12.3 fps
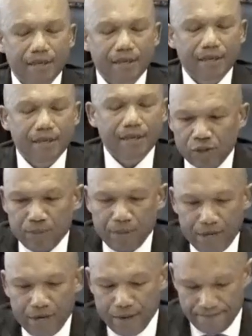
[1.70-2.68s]
Mister
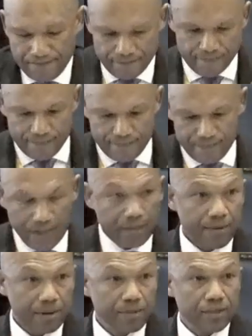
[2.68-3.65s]
Speaker and
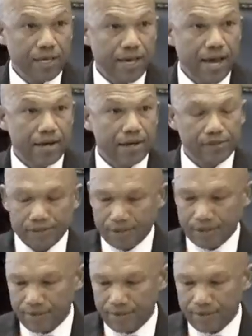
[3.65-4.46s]
members of the House,